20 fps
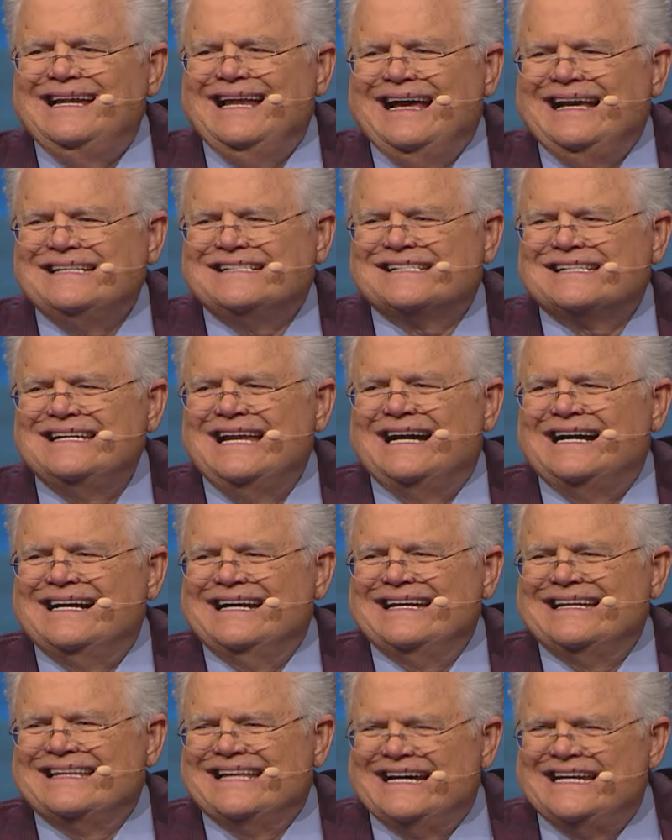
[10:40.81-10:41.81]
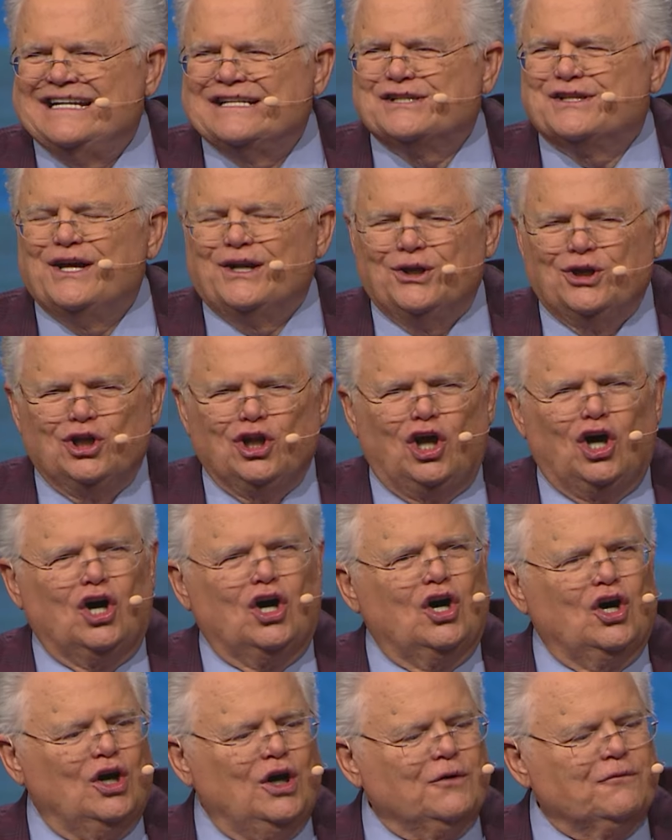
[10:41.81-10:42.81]
last night, that is the
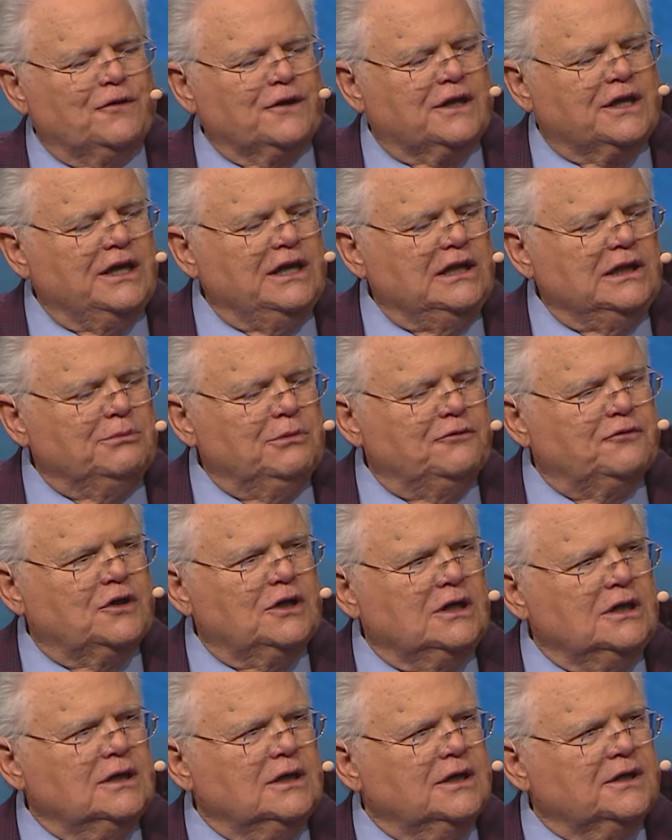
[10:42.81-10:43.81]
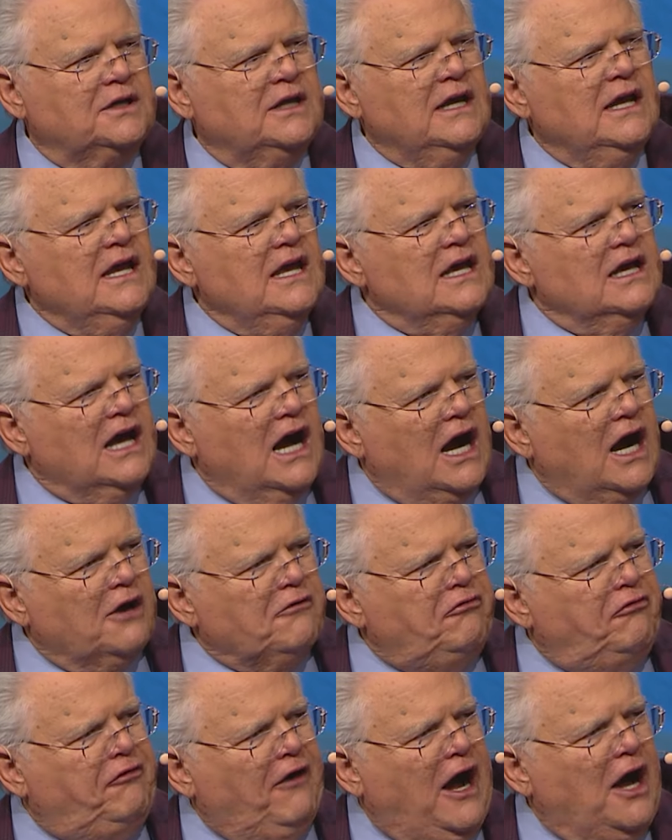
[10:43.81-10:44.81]
law of the kingdom of God. Our
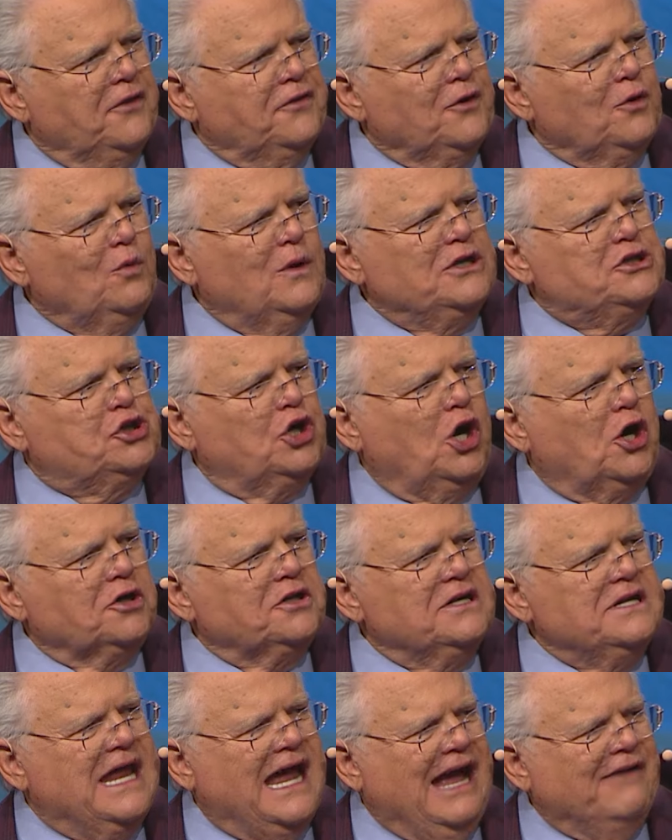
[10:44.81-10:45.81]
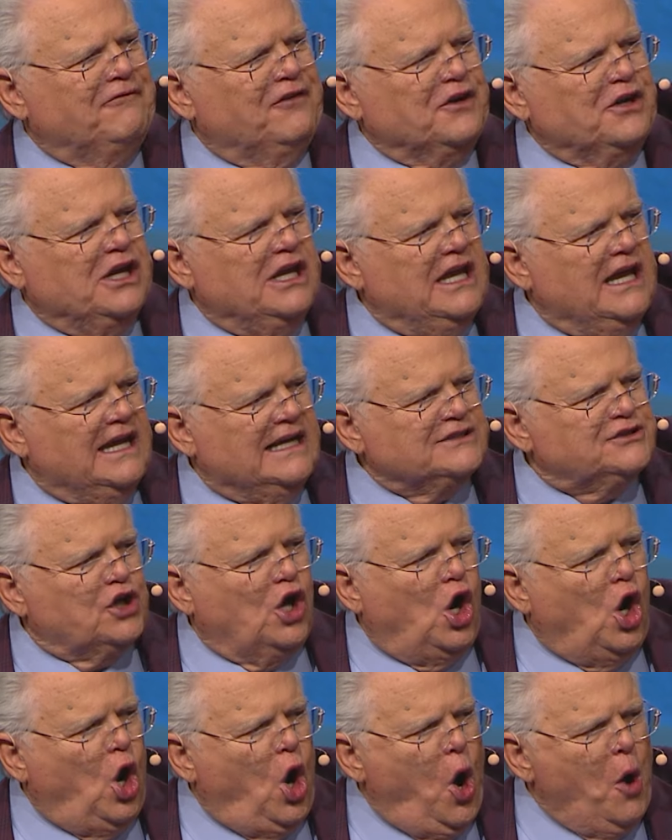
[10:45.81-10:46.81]
Father which art in heaven, He has
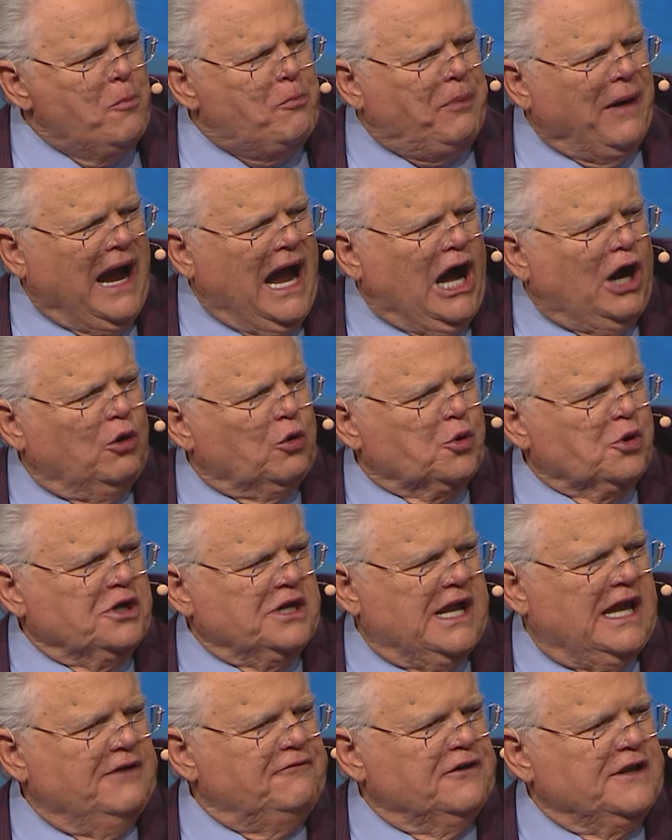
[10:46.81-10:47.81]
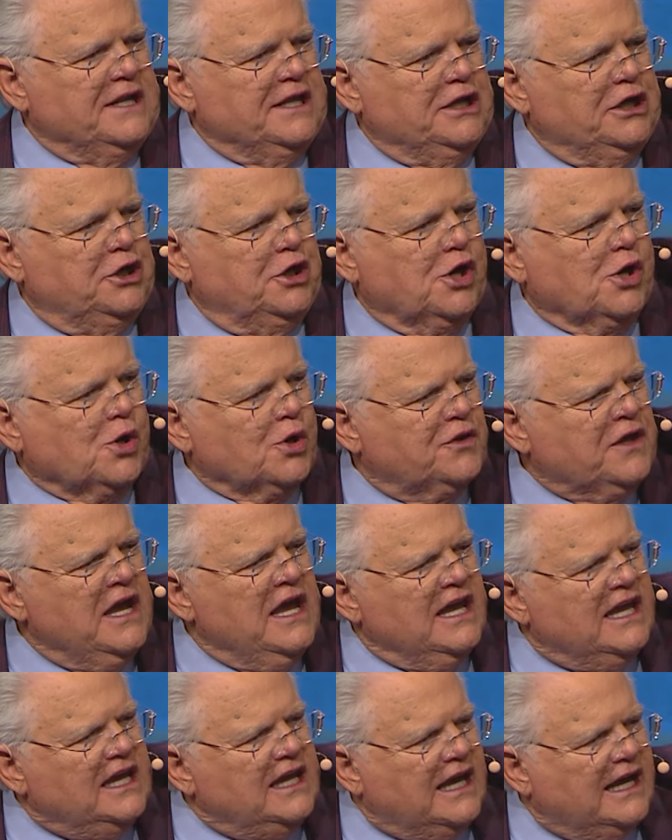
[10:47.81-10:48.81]
all power in heaven and in
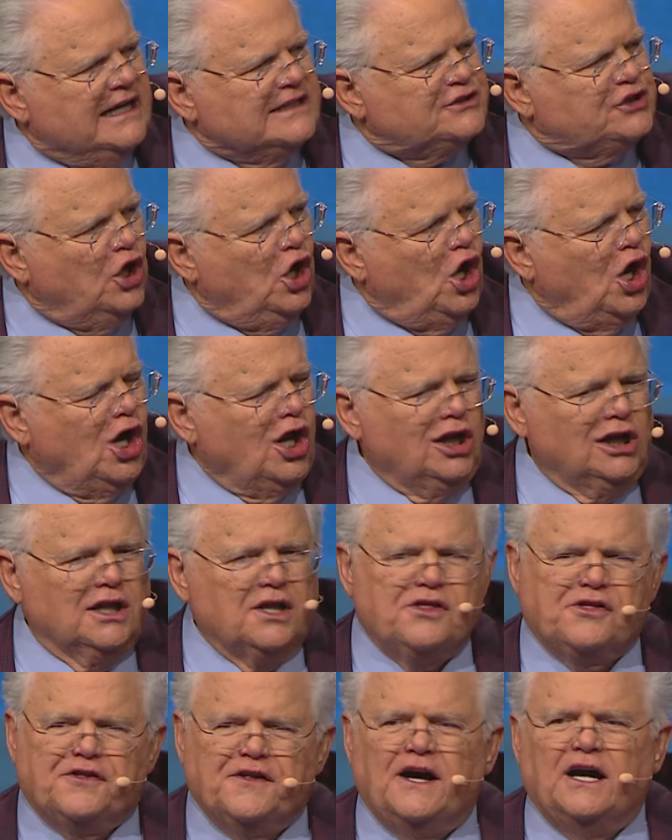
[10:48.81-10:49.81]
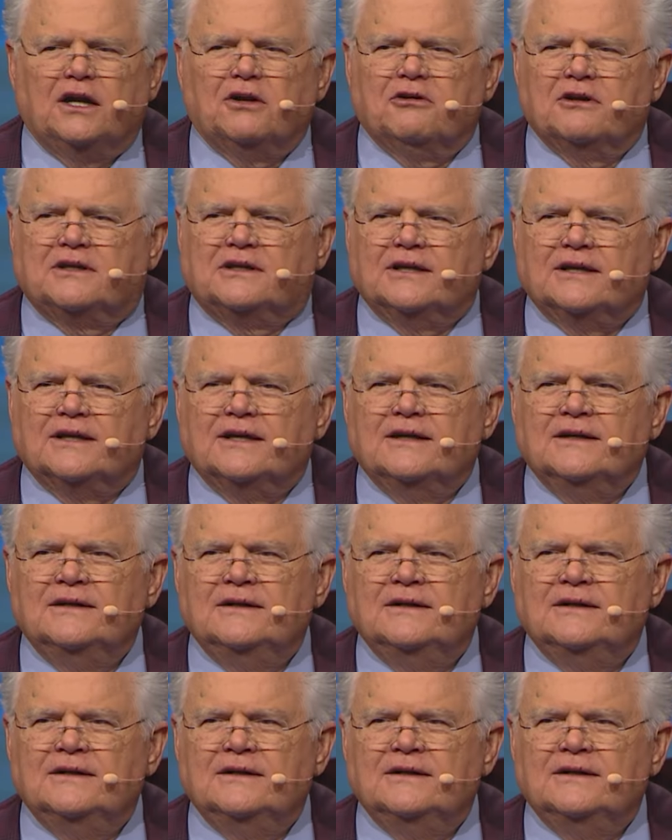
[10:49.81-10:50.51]
earth, He has all authority.